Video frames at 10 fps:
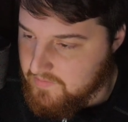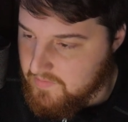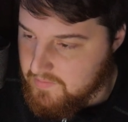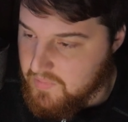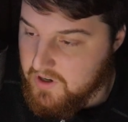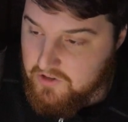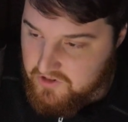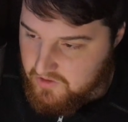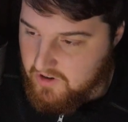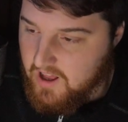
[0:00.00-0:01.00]
but in
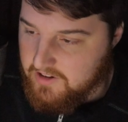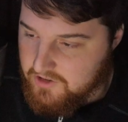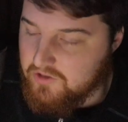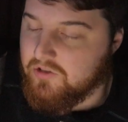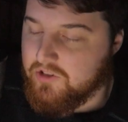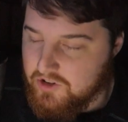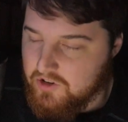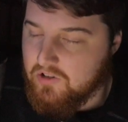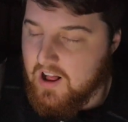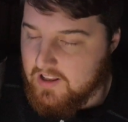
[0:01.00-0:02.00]

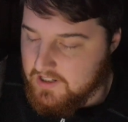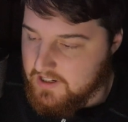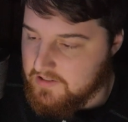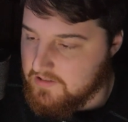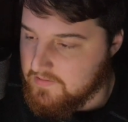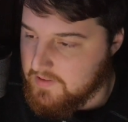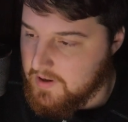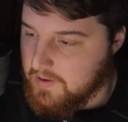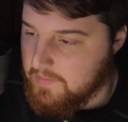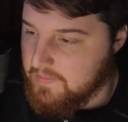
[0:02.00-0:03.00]
generalities,
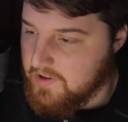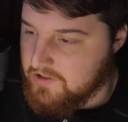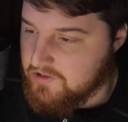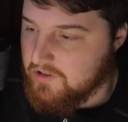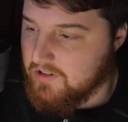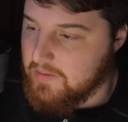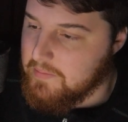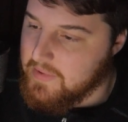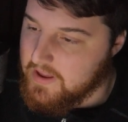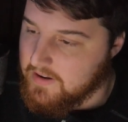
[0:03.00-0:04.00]
it's generally
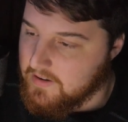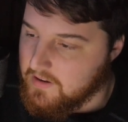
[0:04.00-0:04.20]
men.